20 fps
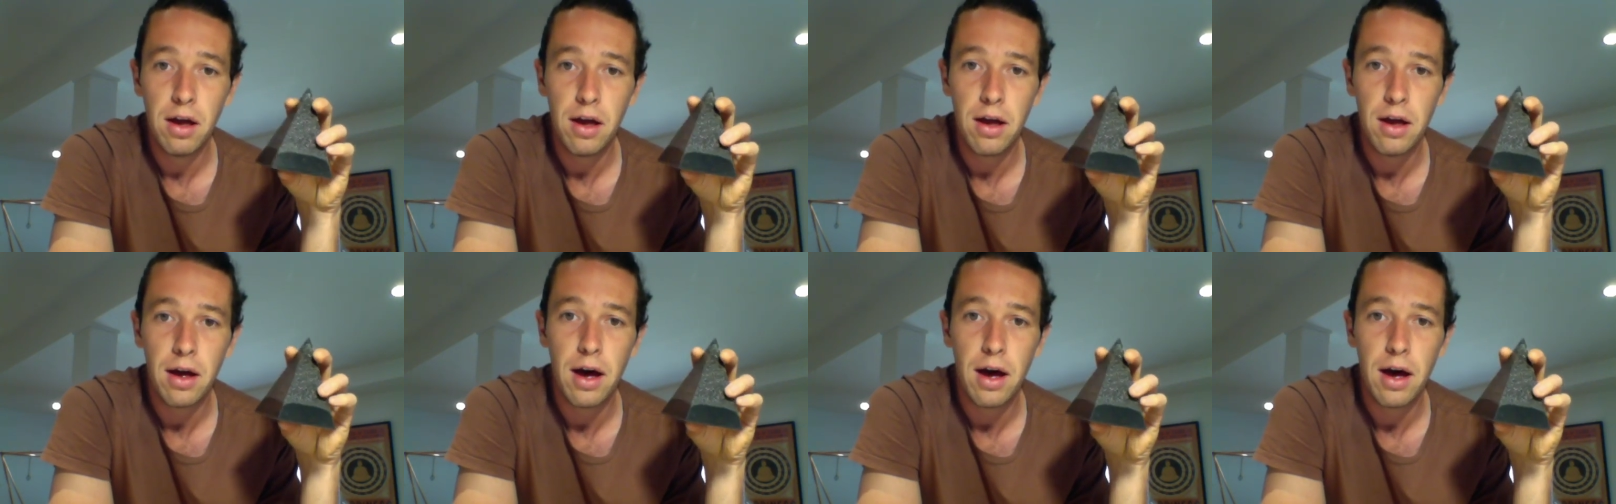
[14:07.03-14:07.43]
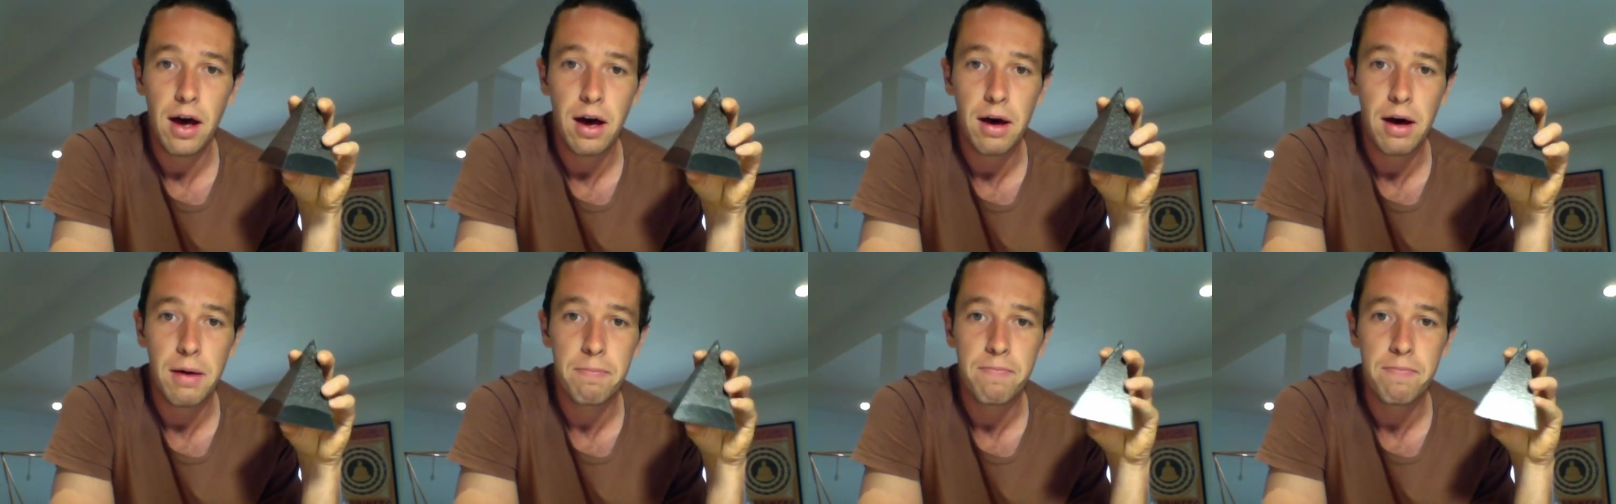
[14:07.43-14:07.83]

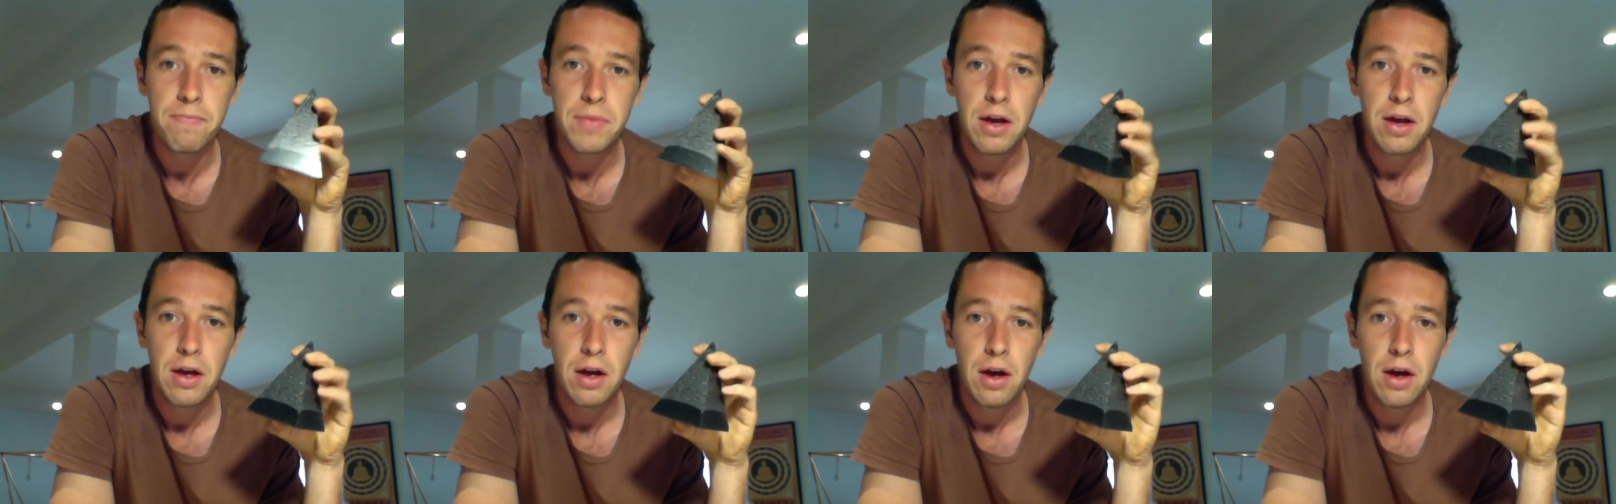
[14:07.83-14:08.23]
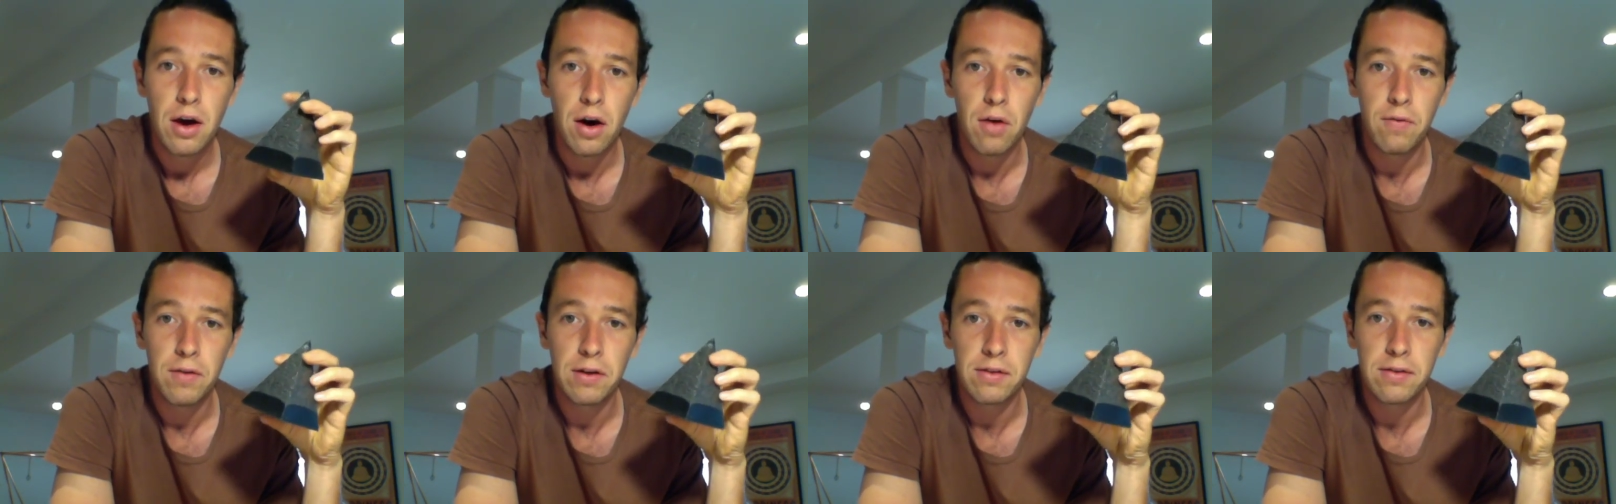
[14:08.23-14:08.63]

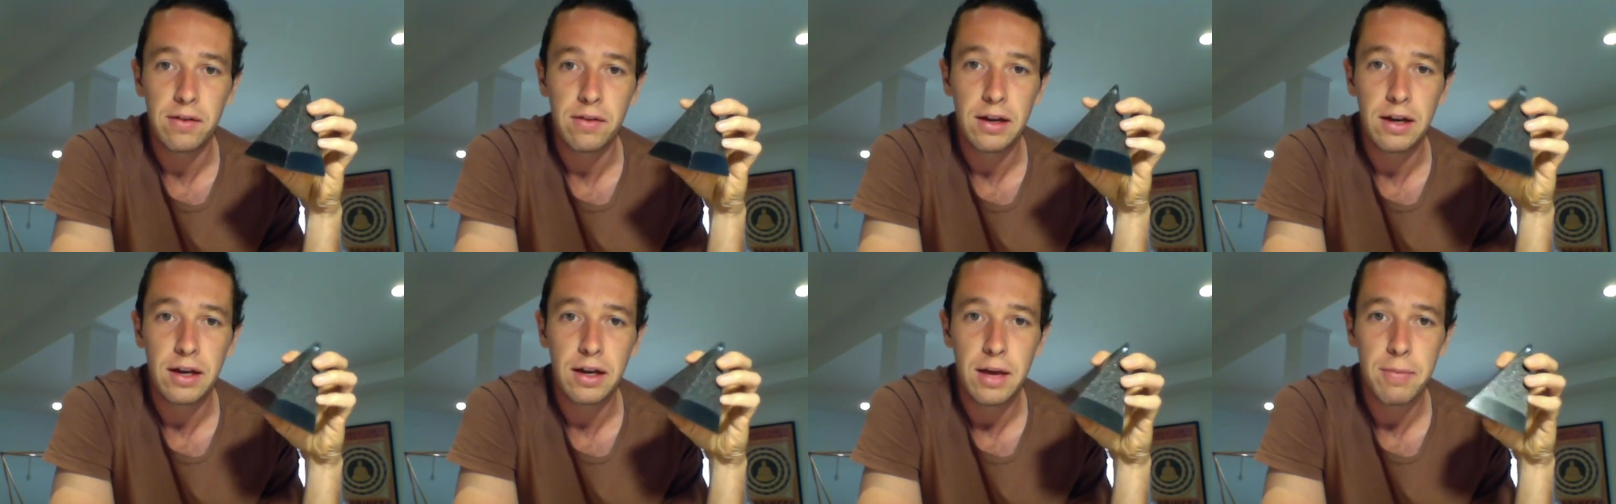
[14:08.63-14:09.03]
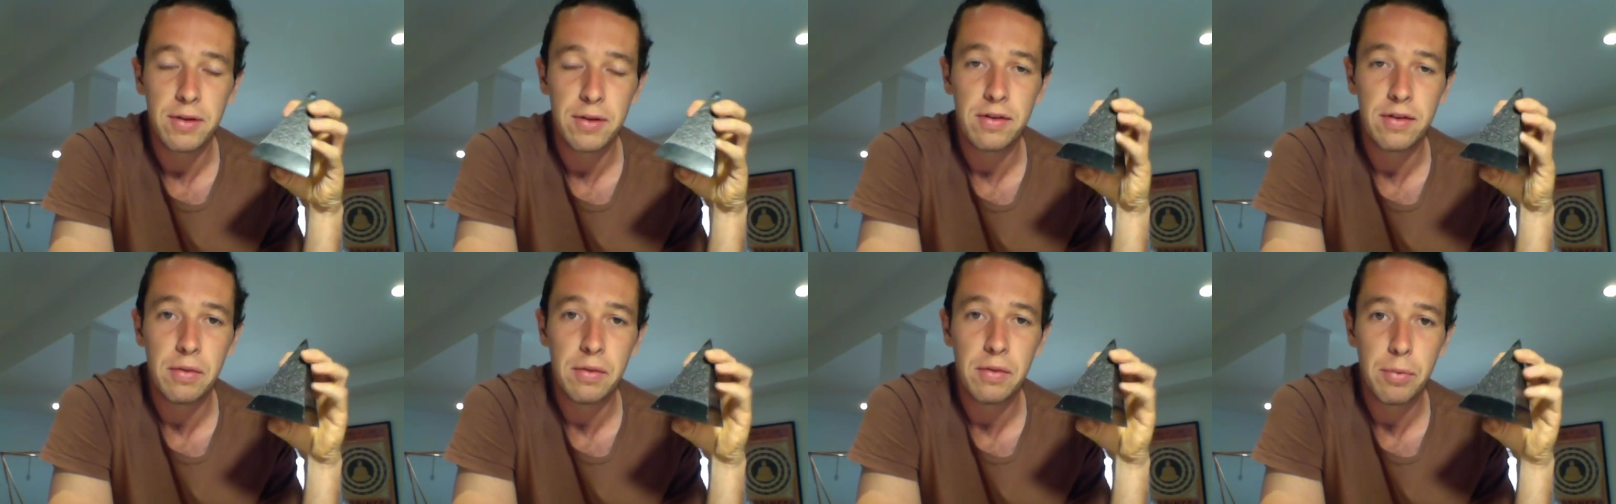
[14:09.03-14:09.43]
Obviously keep it
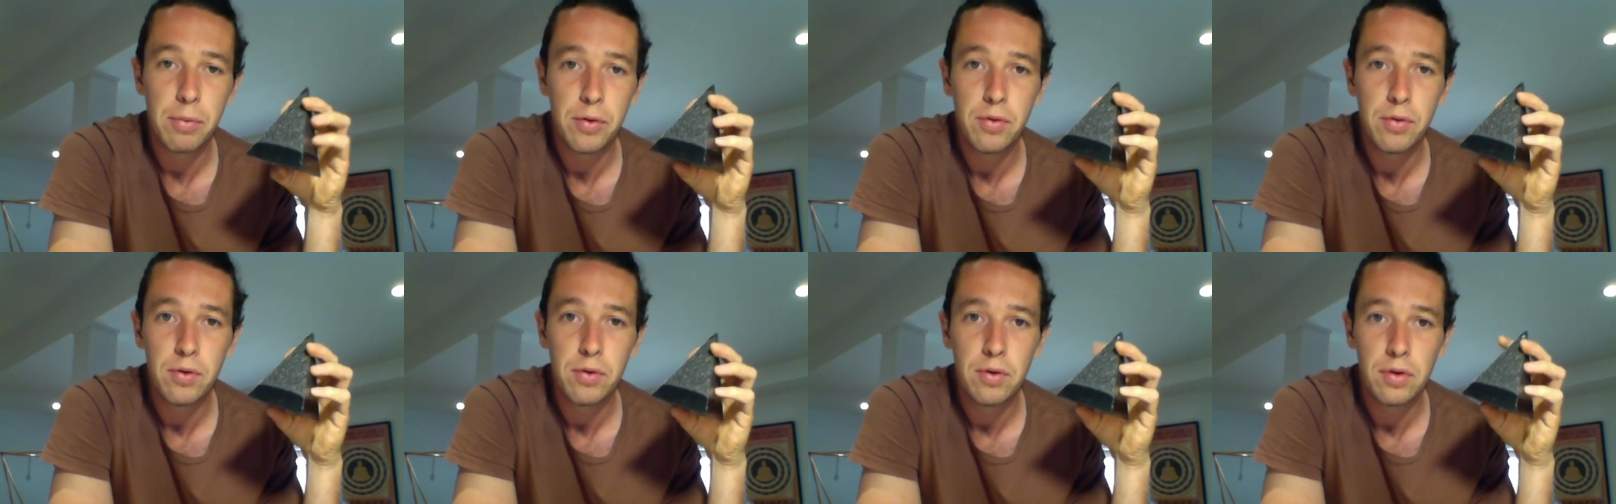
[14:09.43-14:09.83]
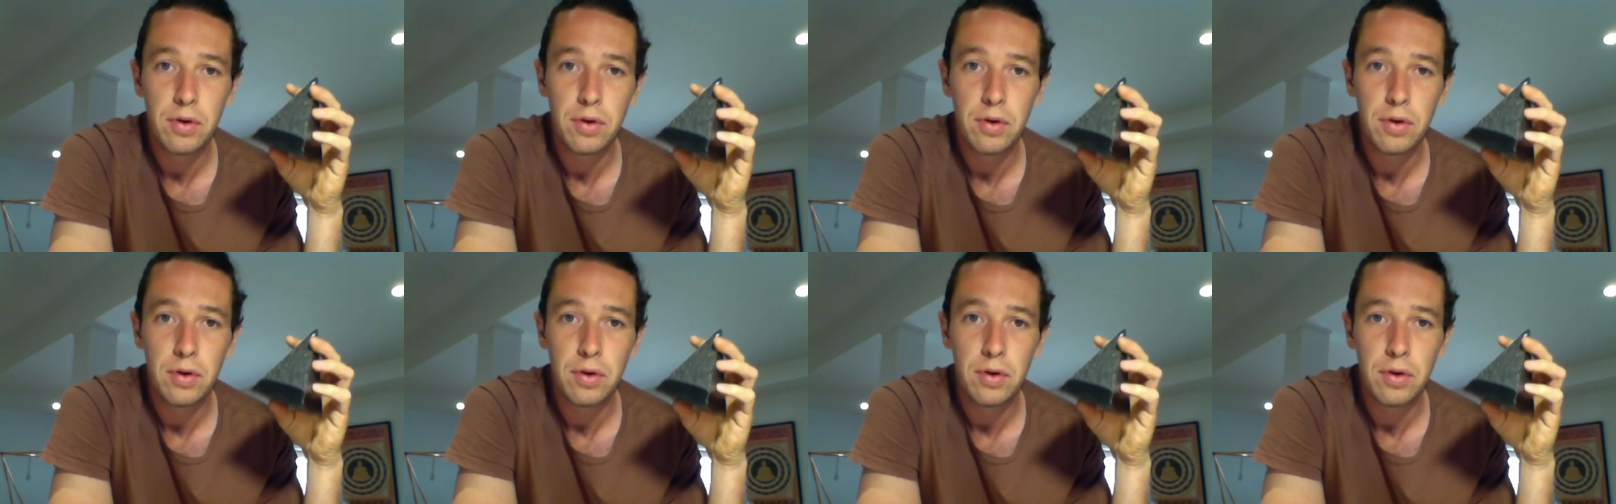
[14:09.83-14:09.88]
simple.